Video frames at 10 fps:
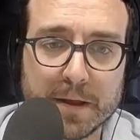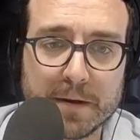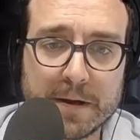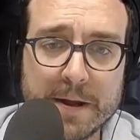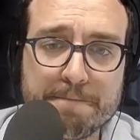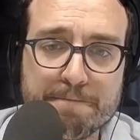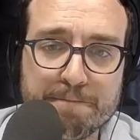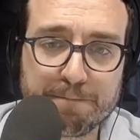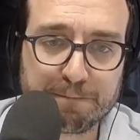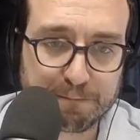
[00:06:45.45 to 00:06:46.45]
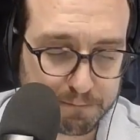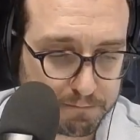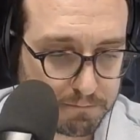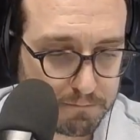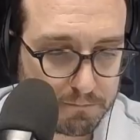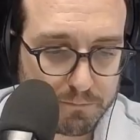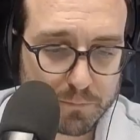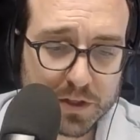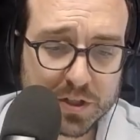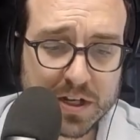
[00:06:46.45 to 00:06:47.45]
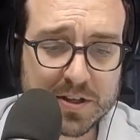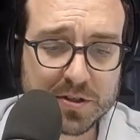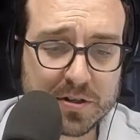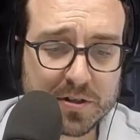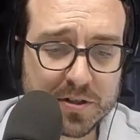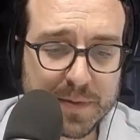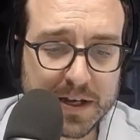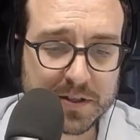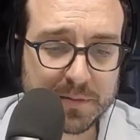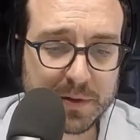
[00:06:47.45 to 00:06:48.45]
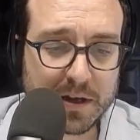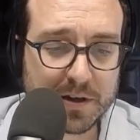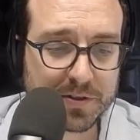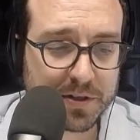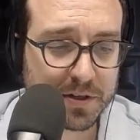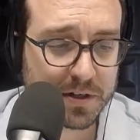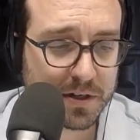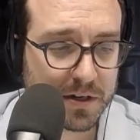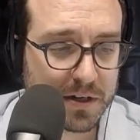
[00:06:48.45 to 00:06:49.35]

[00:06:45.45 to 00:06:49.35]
Right? She has hers because it belongs to her.